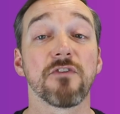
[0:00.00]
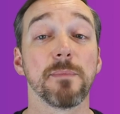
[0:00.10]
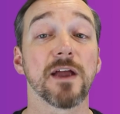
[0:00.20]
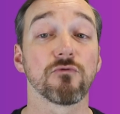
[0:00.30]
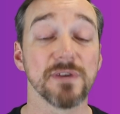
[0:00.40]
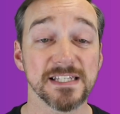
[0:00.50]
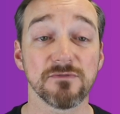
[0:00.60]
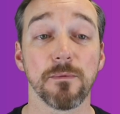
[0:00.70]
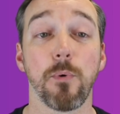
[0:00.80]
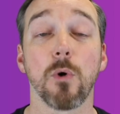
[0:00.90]
From their
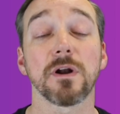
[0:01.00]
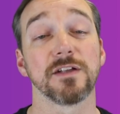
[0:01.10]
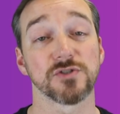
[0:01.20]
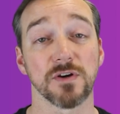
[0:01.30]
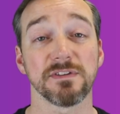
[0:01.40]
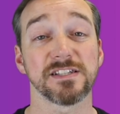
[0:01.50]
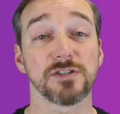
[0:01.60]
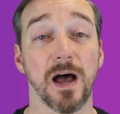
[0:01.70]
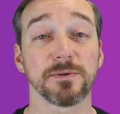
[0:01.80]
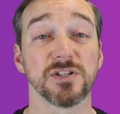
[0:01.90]
recent report on serverless
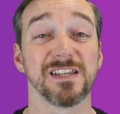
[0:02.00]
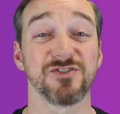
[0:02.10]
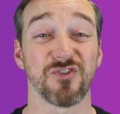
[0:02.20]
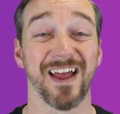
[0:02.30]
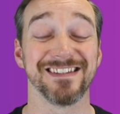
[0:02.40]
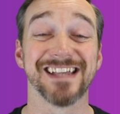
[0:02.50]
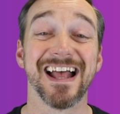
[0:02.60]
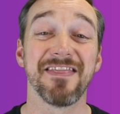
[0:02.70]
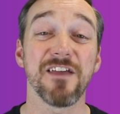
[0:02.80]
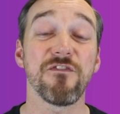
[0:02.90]
adoptions and trends,
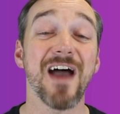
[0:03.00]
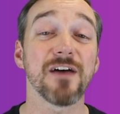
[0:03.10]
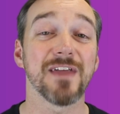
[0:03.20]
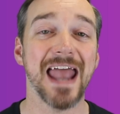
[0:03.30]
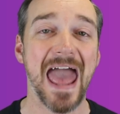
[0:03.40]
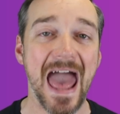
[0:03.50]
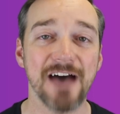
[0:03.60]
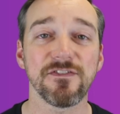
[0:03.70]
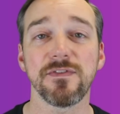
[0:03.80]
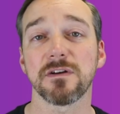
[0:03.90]
they found that
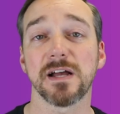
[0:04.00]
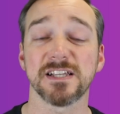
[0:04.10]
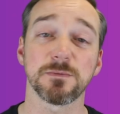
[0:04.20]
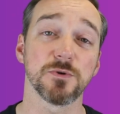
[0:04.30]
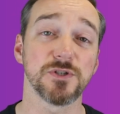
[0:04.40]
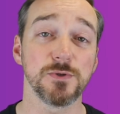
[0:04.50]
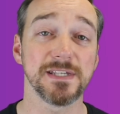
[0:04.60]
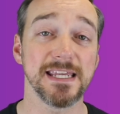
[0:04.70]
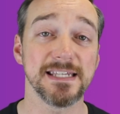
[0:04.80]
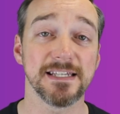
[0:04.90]
half of their customers
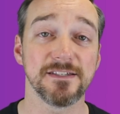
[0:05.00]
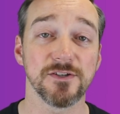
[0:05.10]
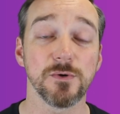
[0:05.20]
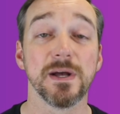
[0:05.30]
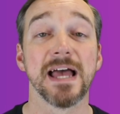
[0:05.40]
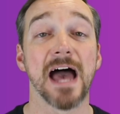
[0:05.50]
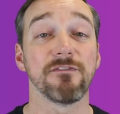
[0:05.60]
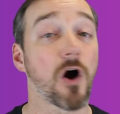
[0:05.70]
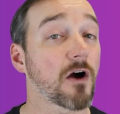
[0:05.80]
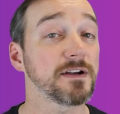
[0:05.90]
using EC2
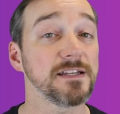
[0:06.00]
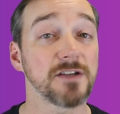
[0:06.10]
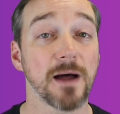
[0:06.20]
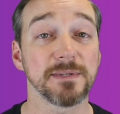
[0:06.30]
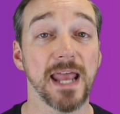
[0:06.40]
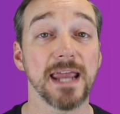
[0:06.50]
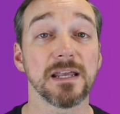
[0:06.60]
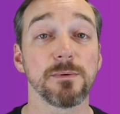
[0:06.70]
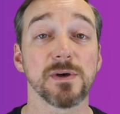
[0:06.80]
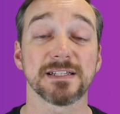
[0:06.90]
have already adopted
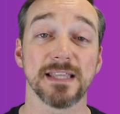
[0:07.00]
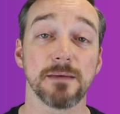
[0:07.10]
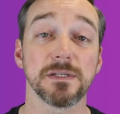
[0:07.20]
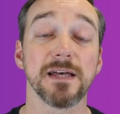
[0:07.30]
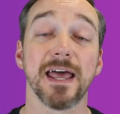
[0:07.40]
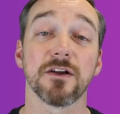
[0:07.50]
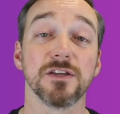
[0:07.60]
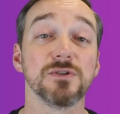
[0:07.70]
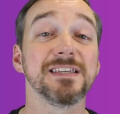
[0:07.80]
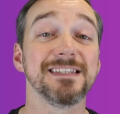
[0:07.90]
AWS Lambda and are
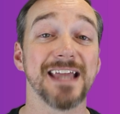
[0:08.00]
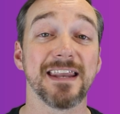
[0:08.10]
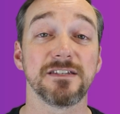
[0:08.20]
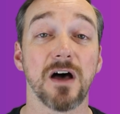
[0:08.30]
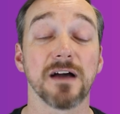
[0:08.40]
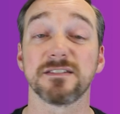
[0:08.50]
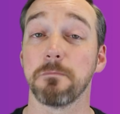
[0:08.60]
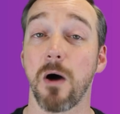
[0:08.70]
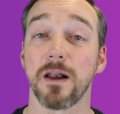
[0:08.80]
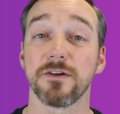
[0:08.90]
using Datadog to
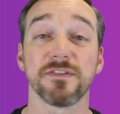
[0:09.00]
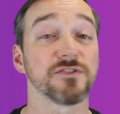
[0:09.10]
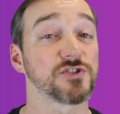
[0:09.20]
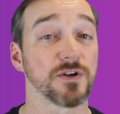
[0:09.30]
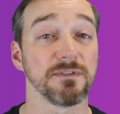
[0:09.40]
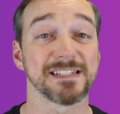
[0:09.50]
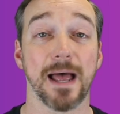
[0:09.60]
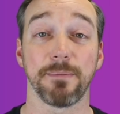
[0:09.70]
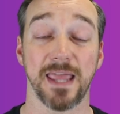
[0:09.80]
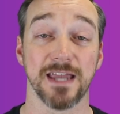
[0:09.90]
monitor their serverless
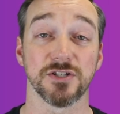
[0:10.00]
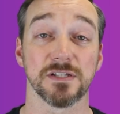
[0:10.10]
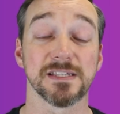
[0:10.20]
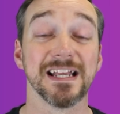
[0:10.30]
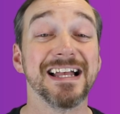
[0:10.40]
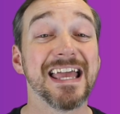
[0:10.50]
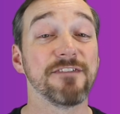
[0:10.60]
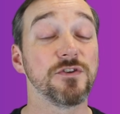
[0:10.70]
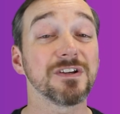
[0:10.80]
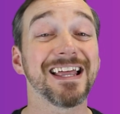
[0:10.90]
applications.
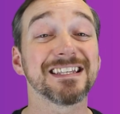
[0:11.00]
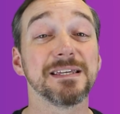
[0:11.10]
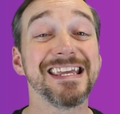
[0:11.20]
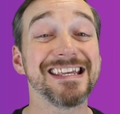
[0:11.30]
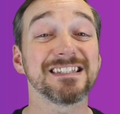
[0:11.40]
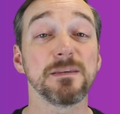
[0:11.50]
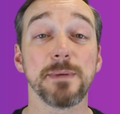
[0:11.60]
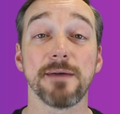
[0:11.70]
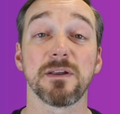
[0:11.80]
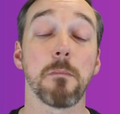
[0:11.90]
If you'd like to easily
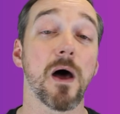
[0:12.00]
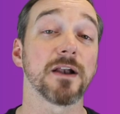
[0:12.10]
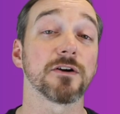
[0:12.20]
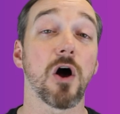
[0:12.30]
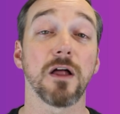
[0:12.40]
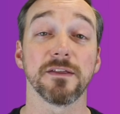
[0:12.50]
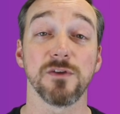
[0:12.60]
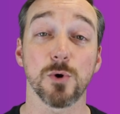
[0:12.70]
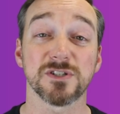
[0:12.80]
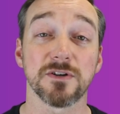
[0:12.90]
be able to monitor all of
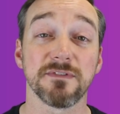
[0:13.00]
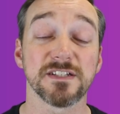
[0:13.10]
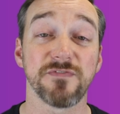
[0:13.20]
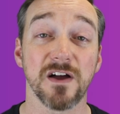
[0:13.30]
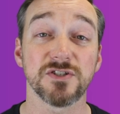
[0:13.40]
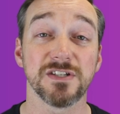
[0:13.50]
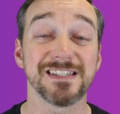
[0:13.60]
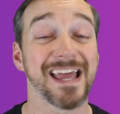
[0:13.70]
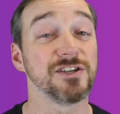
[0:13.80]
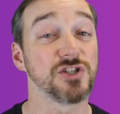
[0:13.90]
your serverless
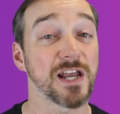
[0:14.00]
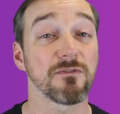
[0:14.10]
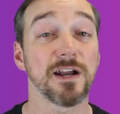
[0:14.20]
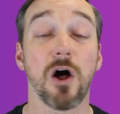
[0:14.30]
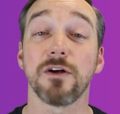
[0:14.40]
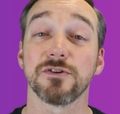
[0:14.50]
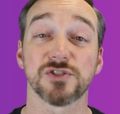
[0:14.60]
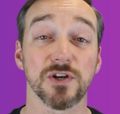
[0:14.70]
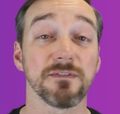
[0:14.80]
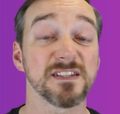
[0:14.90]
functions and generate all your
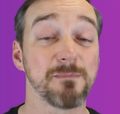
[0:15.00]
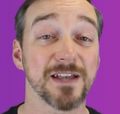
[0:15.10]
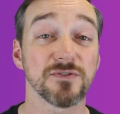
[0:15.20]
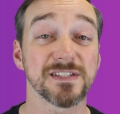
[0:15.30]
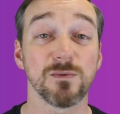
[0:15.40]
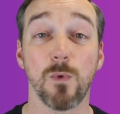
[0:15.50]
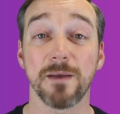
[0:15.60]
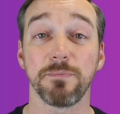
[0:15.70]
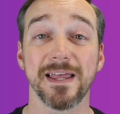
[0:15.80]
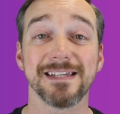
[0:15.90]
serverless metrics in
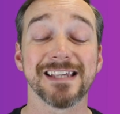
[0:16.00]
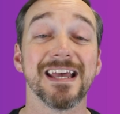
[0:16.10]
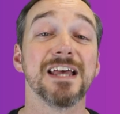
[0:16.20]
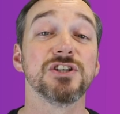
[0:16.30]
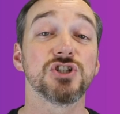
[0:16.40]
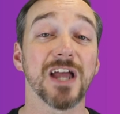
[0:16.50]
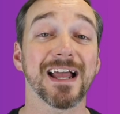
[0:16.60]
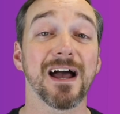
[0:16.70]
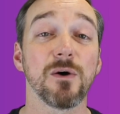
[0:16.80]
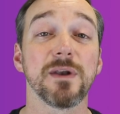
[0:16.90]
one place,
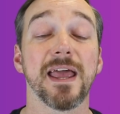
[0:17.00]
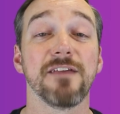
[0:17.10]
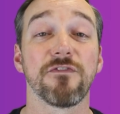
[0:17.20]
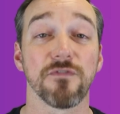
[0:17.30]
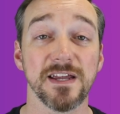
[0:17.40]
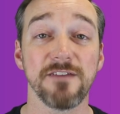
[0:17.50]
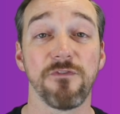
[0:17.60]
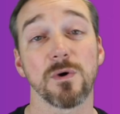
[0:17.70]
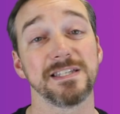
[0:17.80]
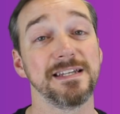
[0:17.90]
check out a free
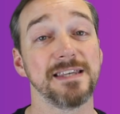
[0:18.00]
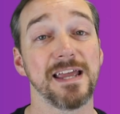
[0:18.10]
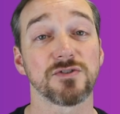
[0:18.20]
14-day